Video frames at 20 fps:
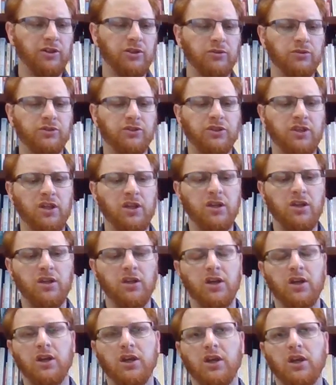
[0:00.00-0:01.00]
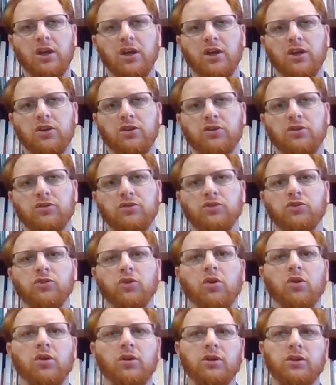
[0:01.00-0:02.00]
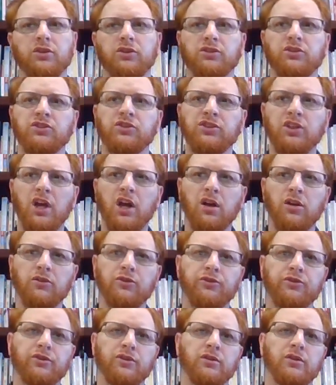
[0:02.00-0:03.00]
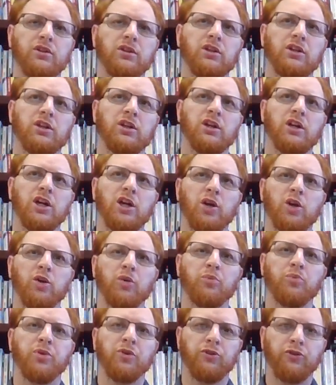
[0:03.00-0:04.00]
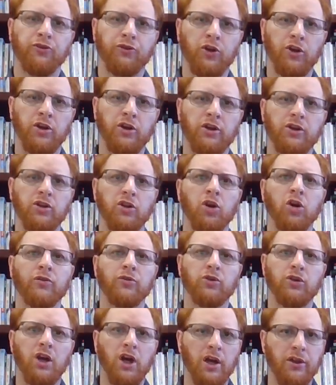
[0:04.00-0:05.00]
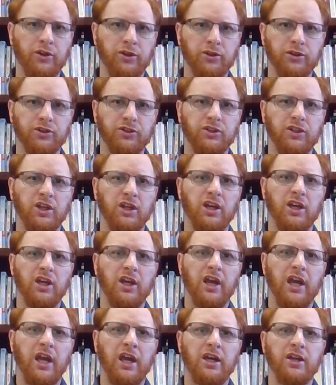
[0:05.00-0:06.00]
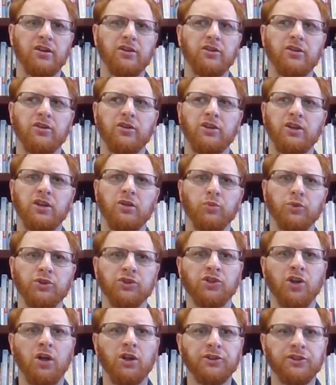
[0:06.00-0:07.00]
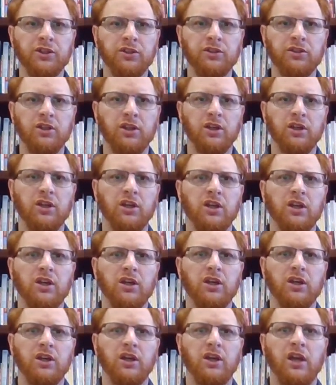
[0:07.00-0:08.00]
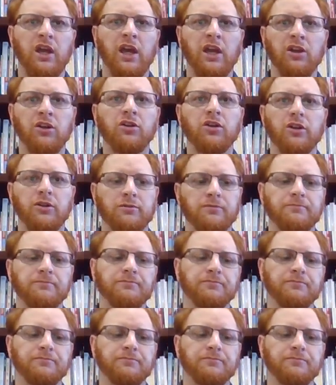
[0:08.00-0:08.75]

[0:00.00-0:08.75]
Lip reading: do you see yourself preferred over others and the resultant anger?